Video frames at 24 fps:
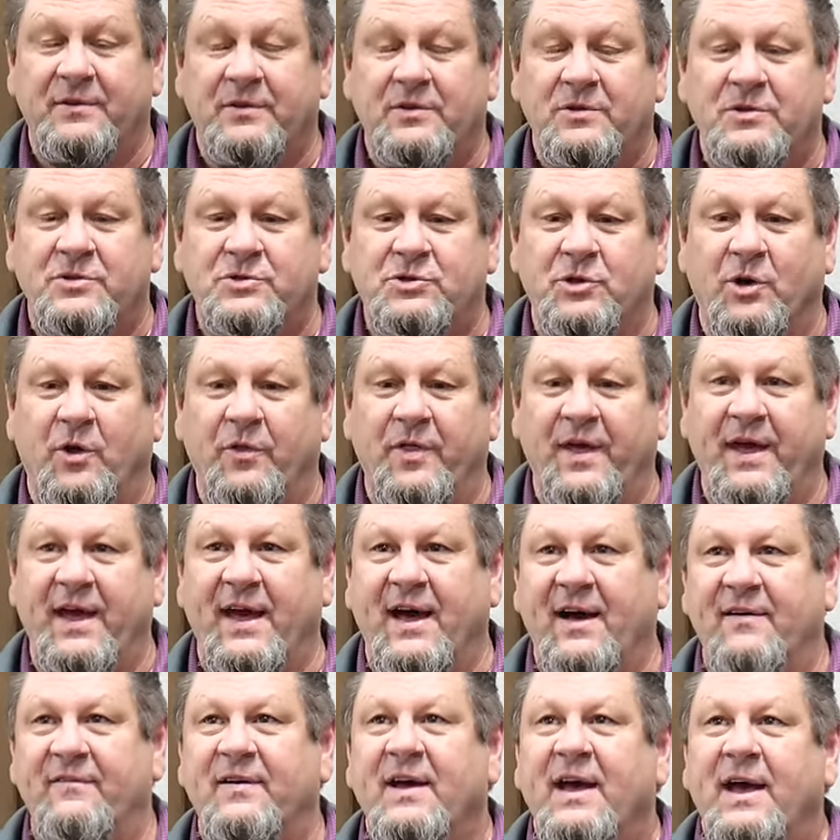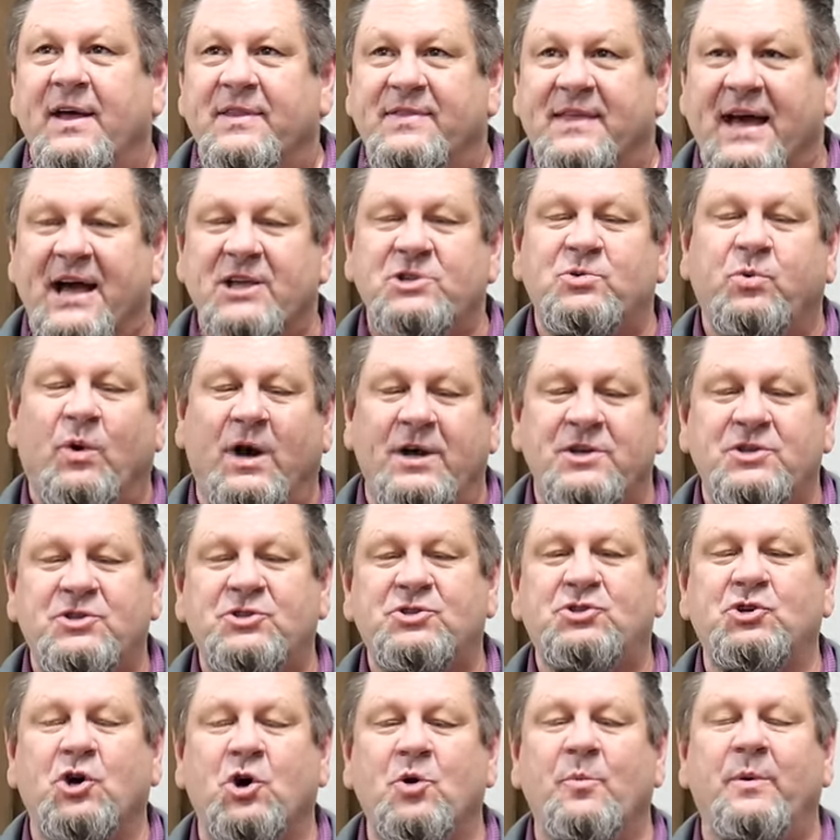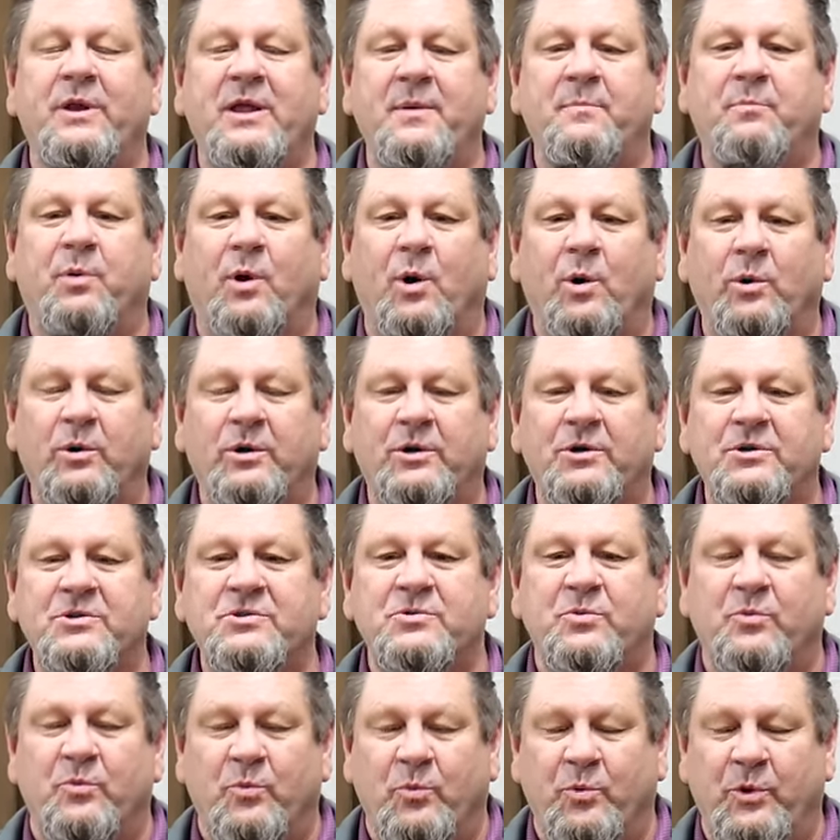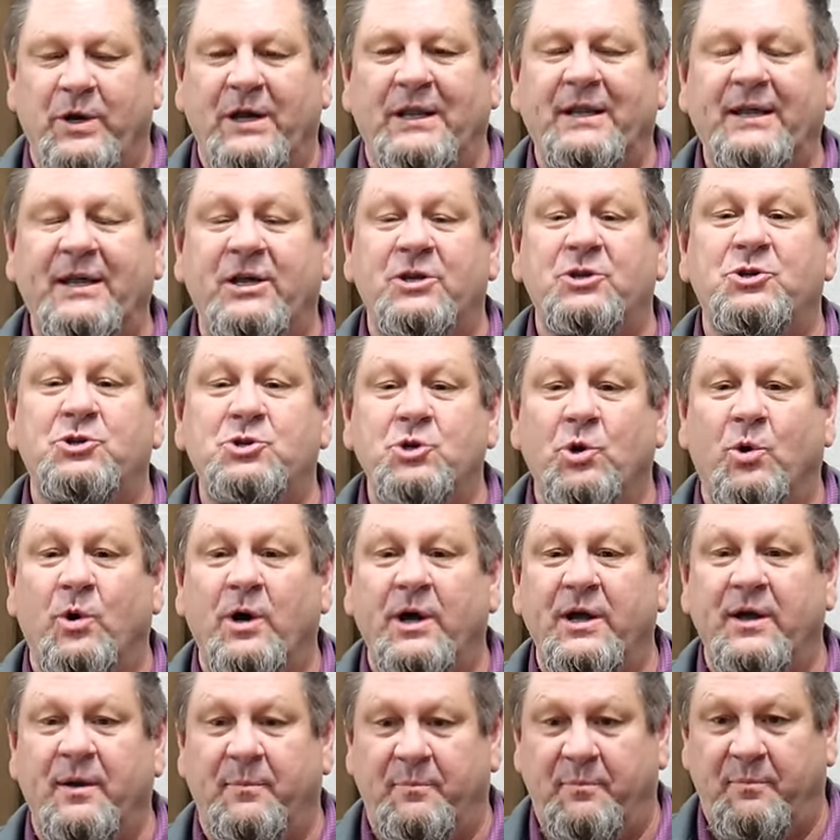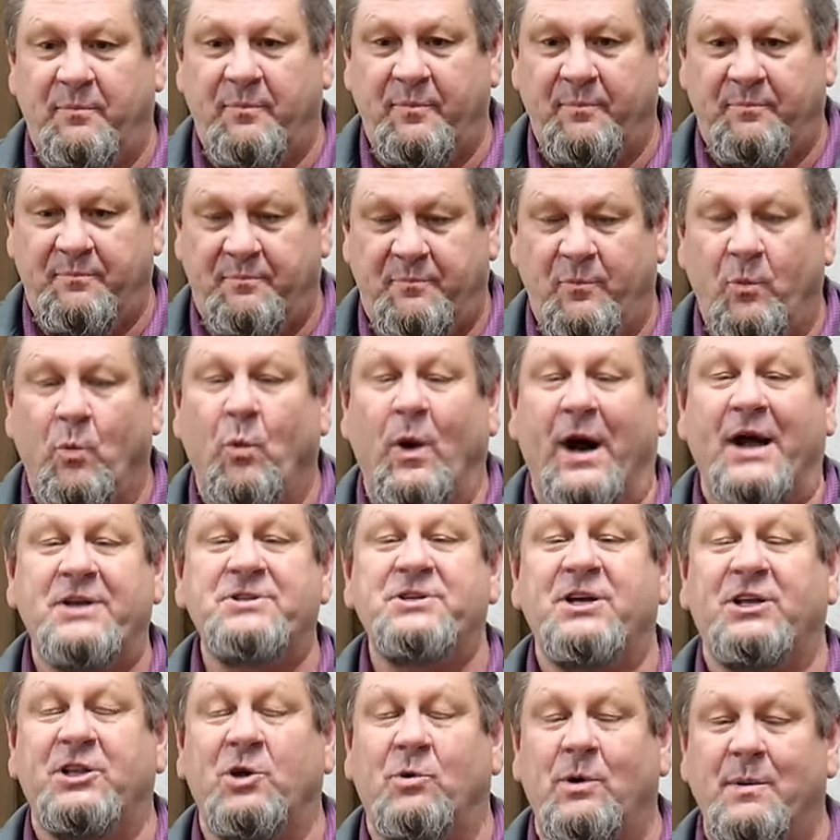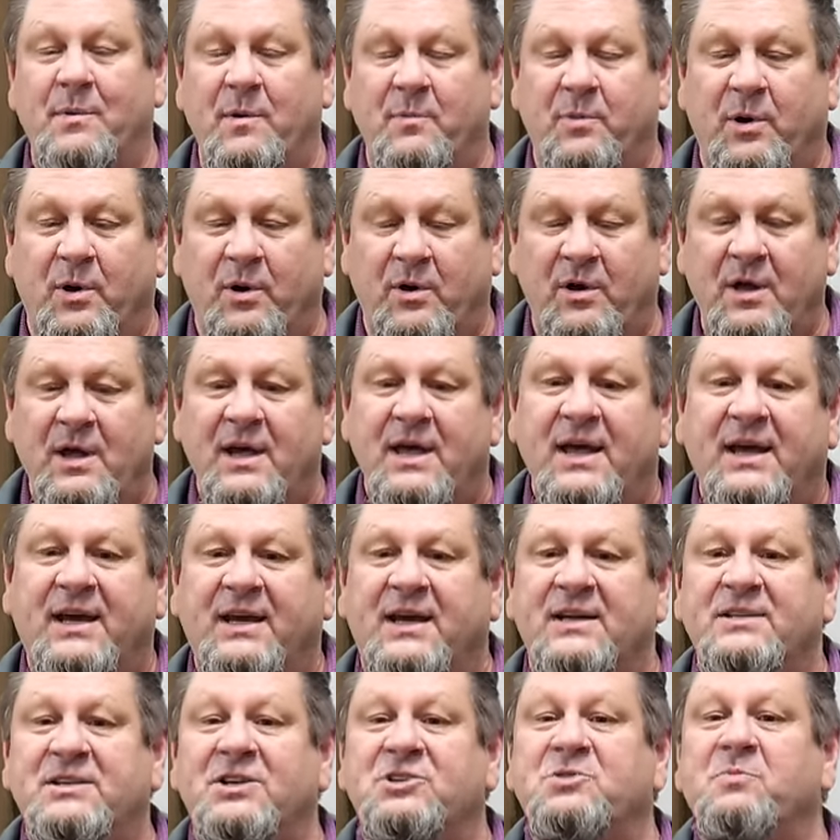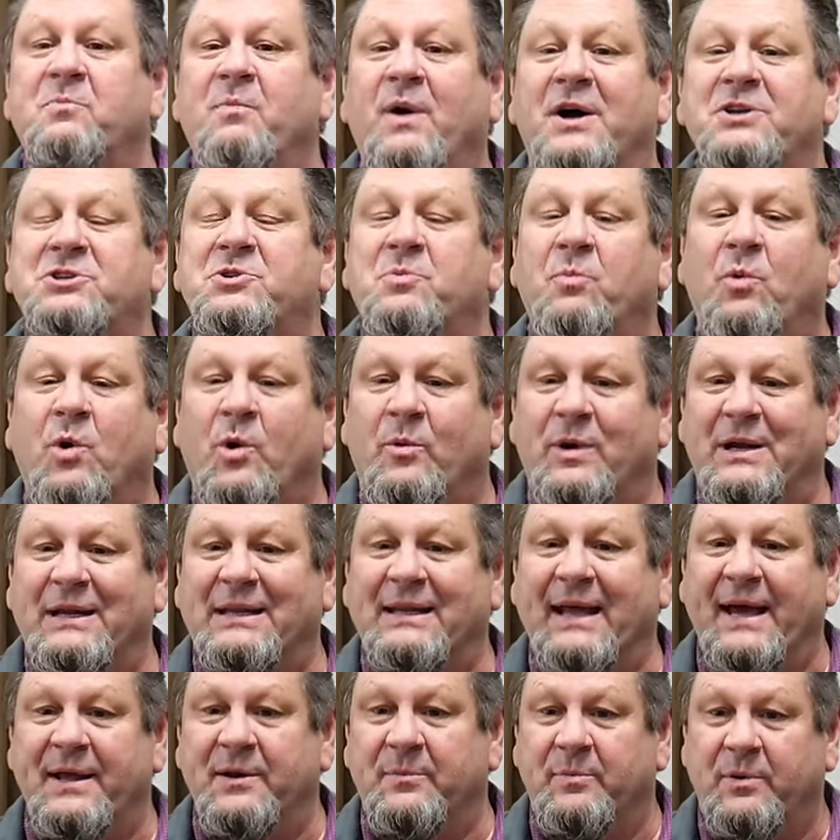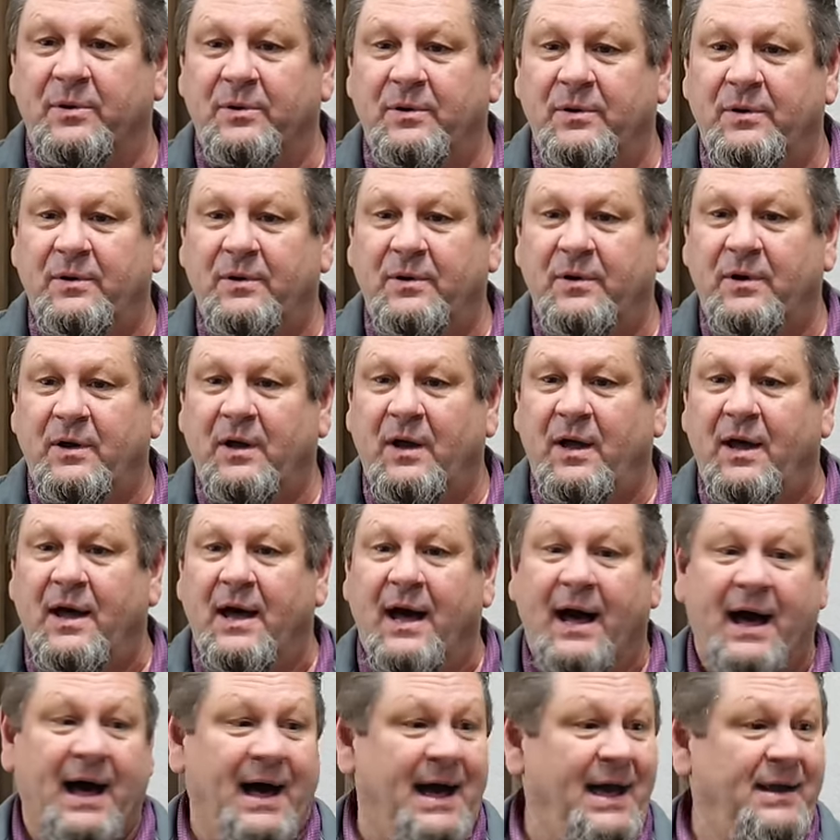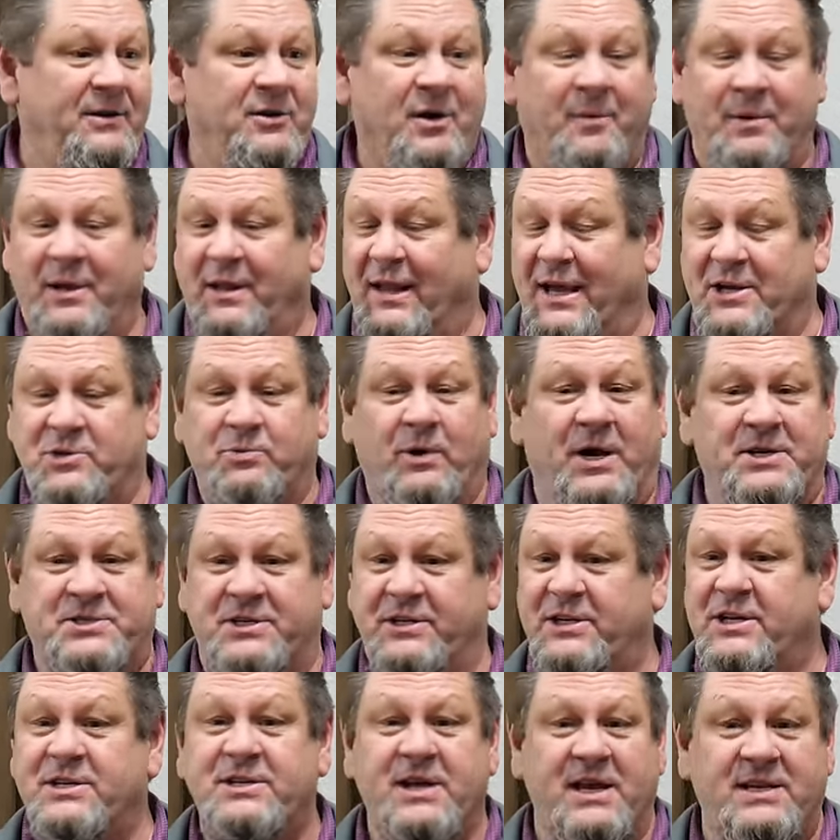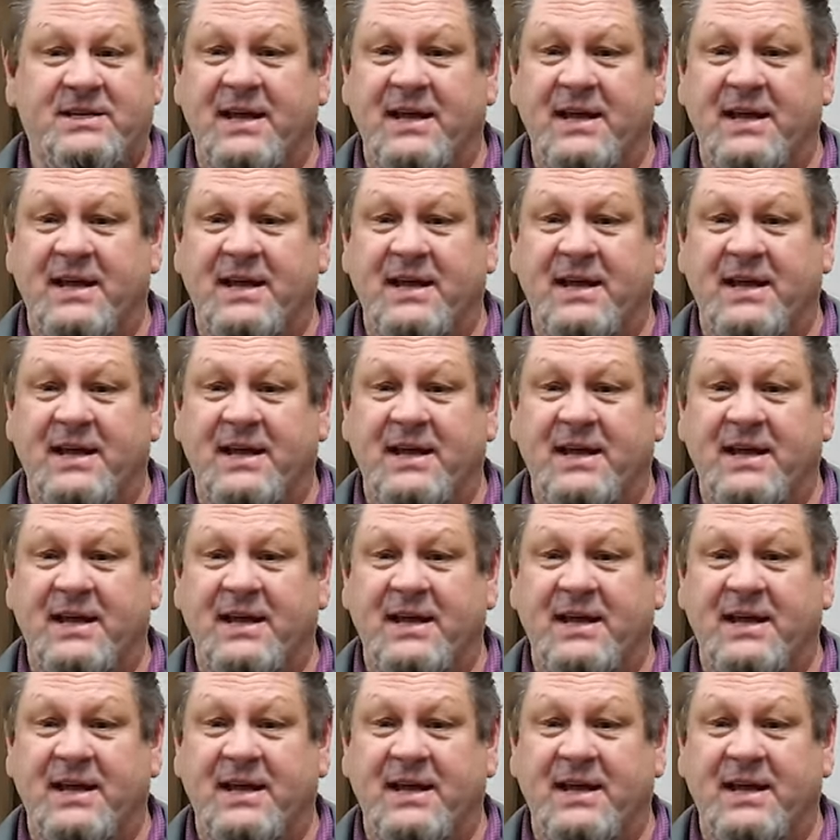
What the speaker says: So they have, that's why so many bowlers really enjoy watching the women bowl because it's much more relatable. Nobody likes watching E.J.